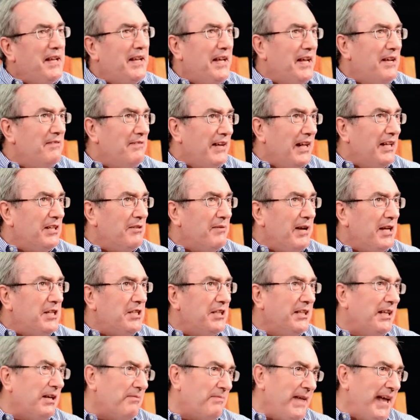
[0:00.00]
evaluation
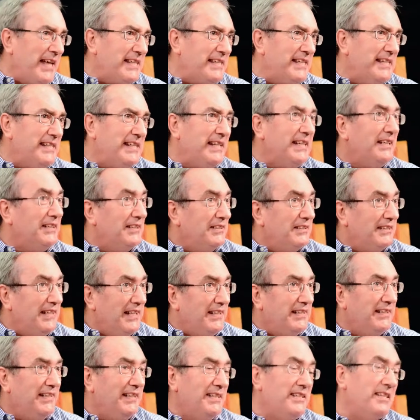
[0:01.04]
capacity and
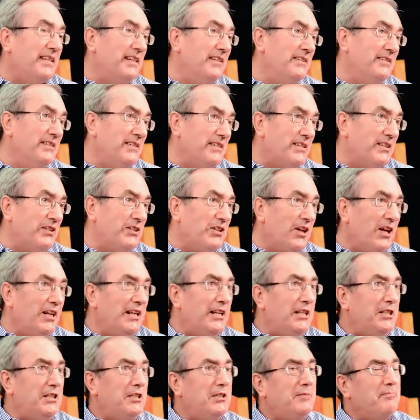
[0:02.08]
skills and
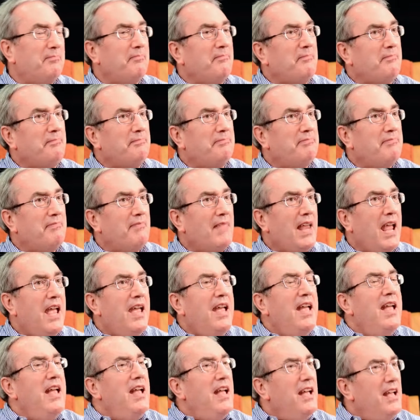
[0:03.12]
knowledge.
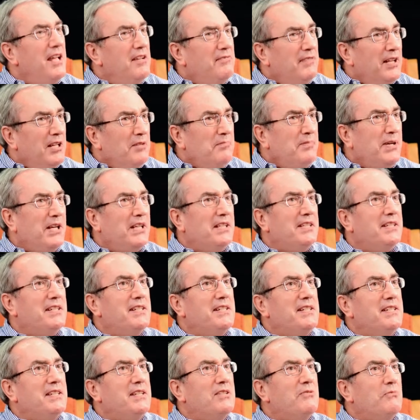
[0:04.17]
Eval
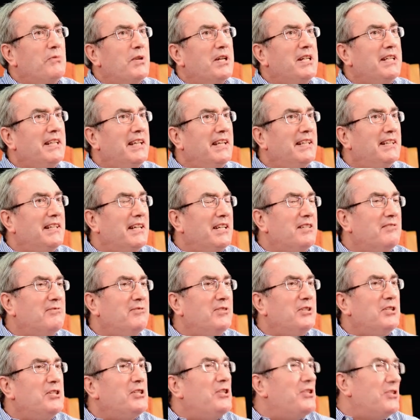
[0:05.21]
Partners is working
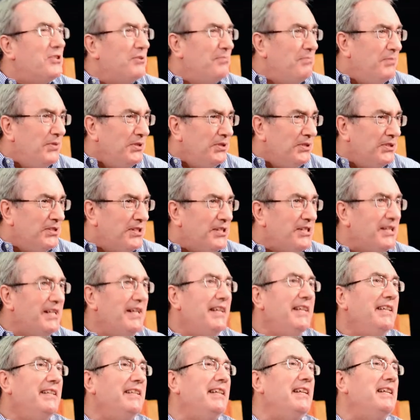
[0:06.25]
therefore to support
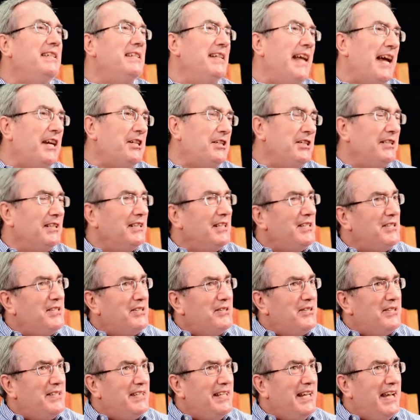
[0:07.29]
these national
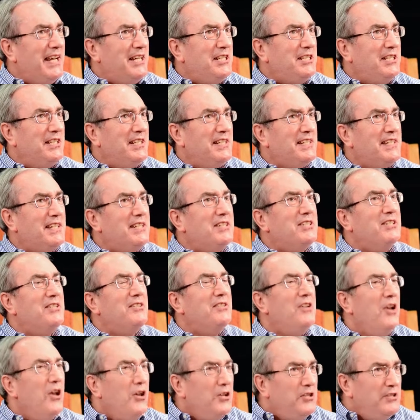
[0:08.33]
associations and to
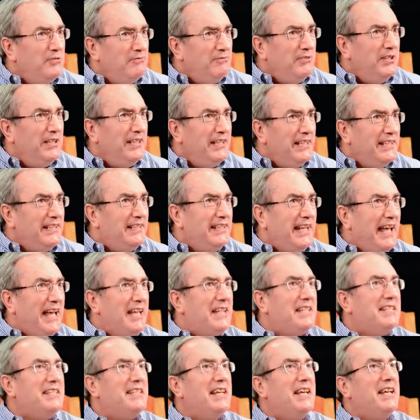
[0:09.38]
fill in
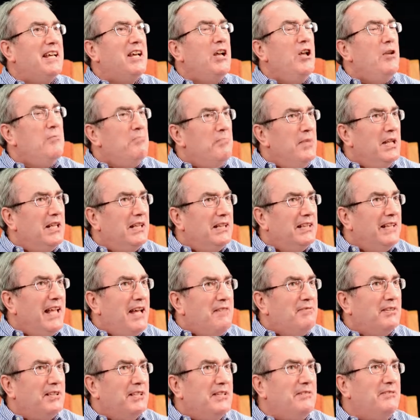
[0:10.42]
that middle
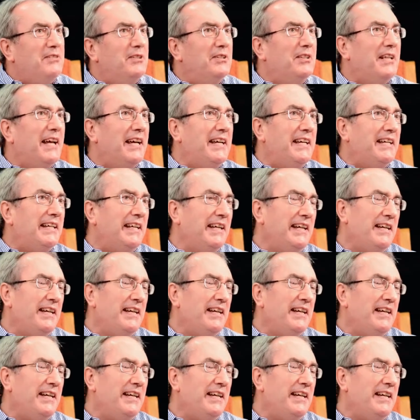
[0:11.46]
level, if you like.